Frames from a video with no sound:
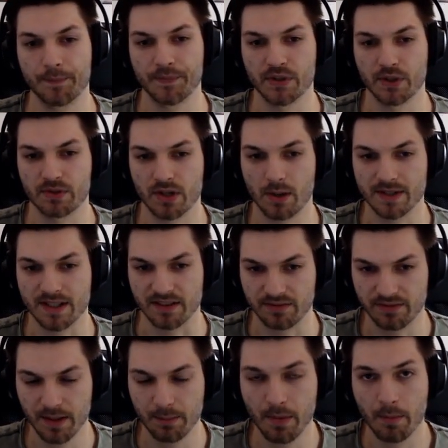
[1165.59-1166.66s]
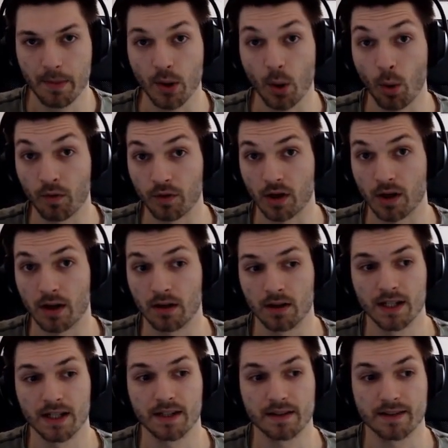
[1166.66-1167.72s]
So it's always a flip, but
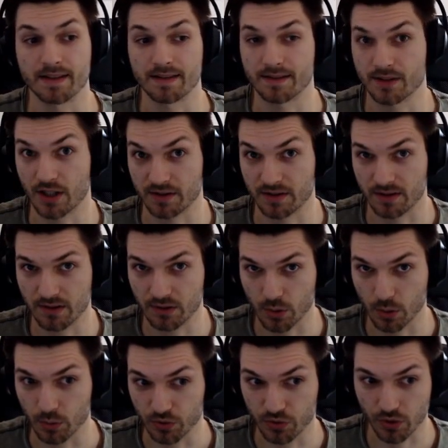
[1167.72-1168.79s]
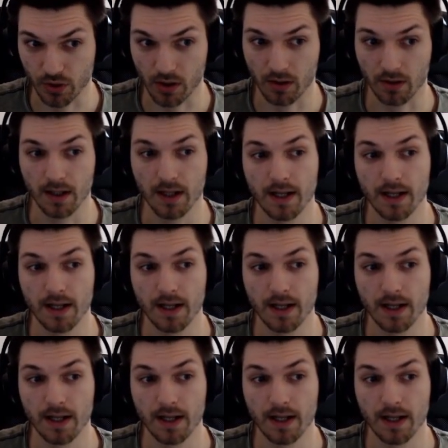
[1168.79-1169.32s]
overall this is just too strong.